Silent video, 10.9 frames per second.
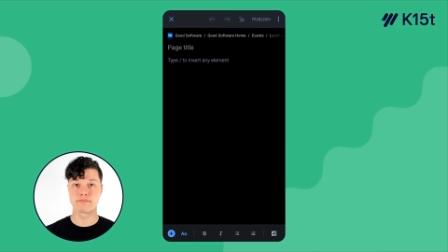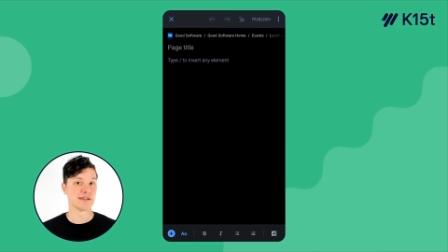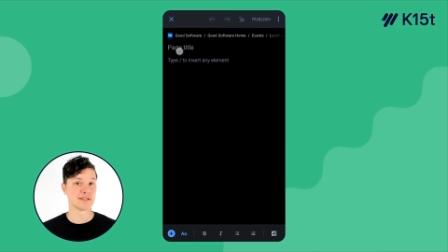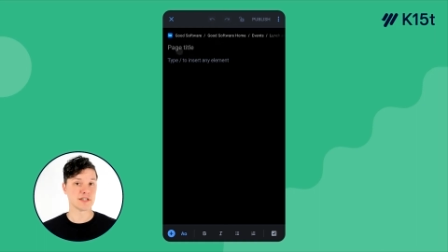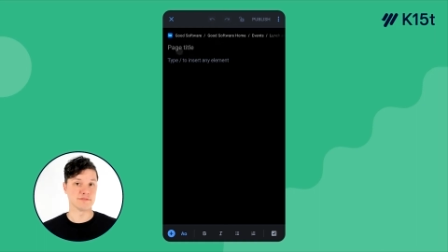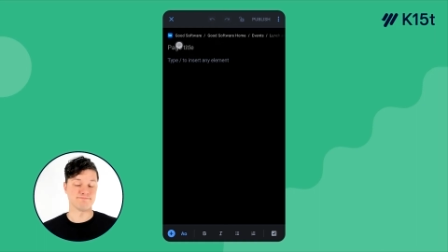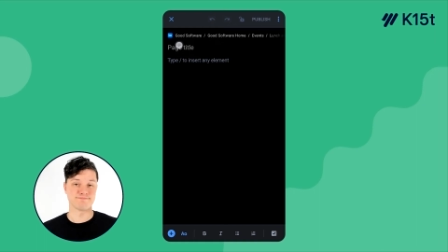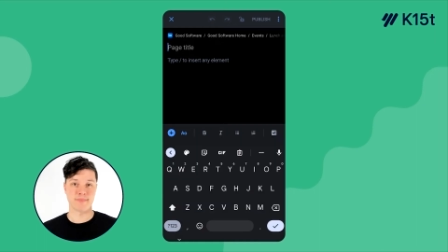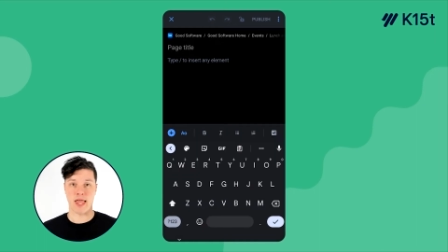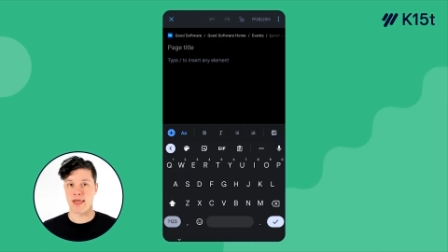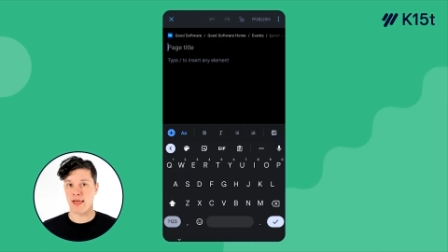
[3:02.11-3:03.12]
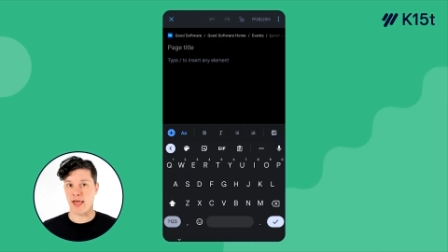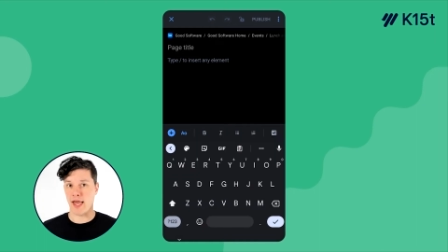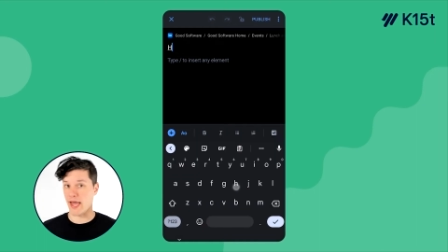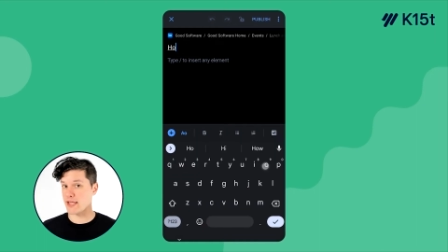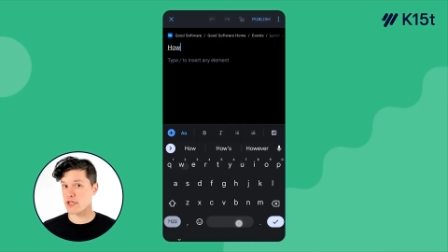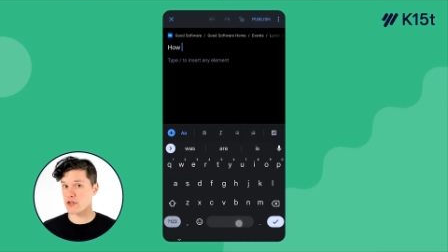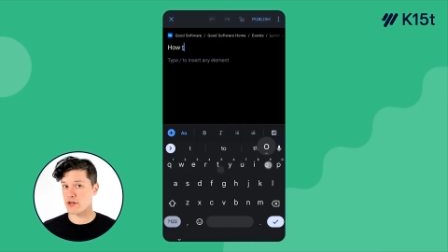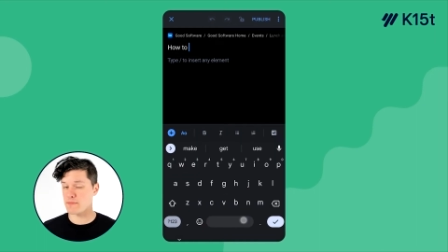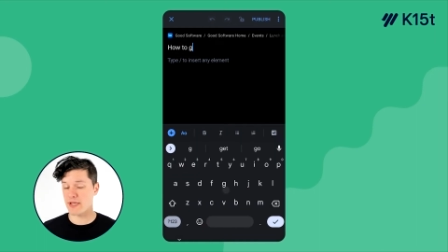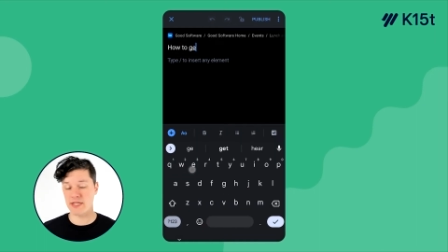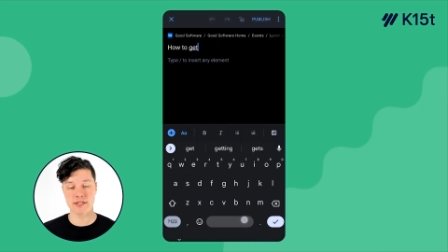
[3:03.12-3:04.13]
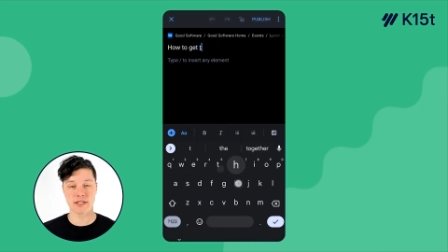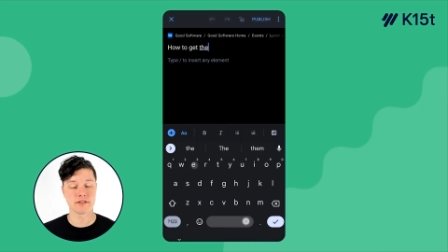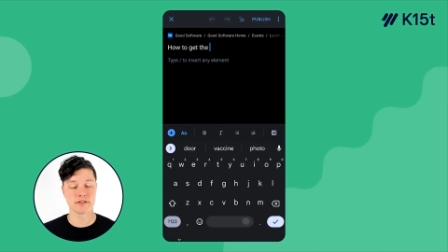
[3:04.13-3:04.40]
So adding a great page title